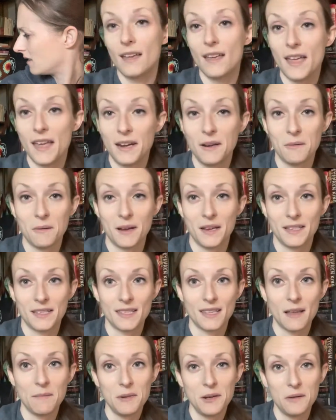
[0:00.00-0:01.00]
Anyways,
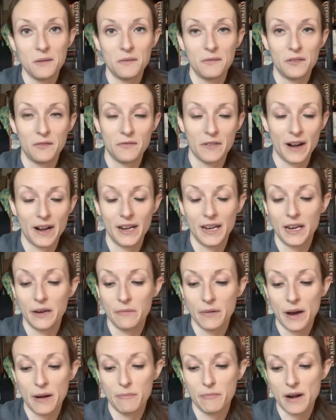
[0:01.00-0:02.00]
let me know if you've read any
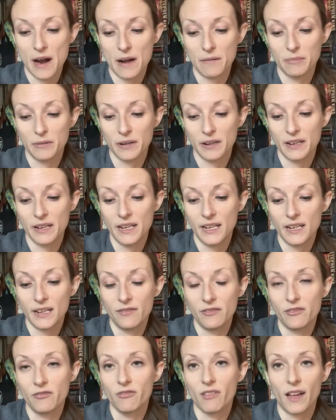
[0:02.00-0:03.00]
Ray Bradbury,
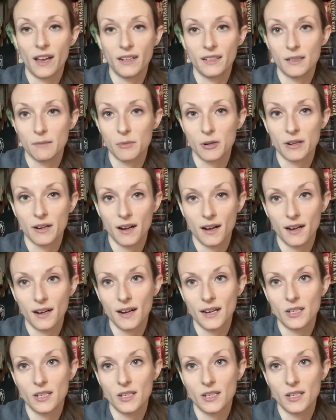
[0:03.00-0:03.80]
if you've liked him or not.